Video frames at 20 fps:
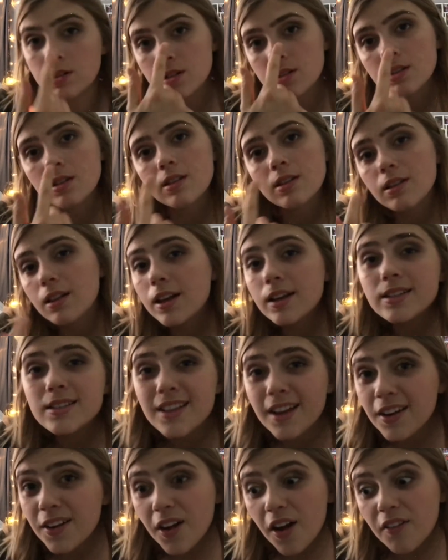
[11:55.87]
doesn't look like it's
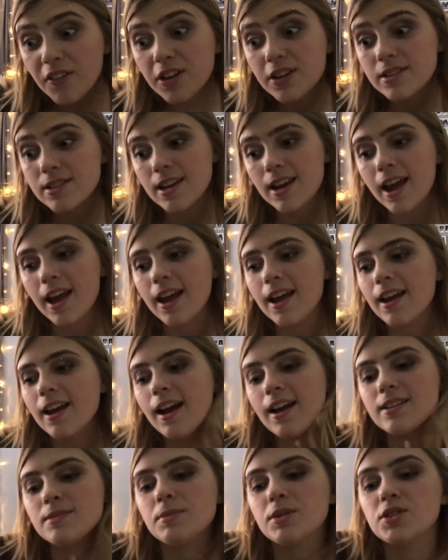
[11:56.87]
going to cover it today
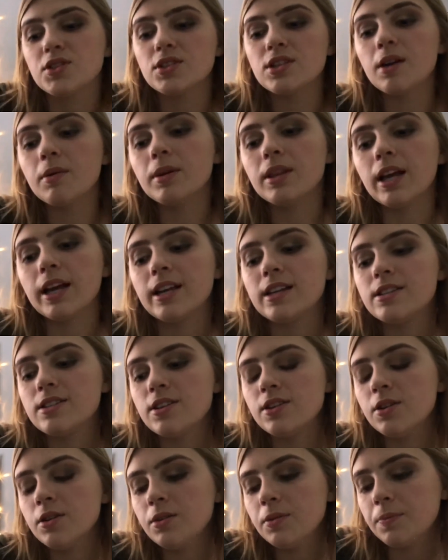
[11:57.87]
as much as I would like it
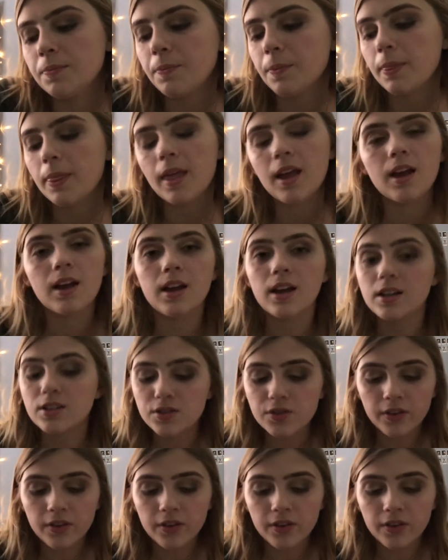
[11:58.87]
to, it's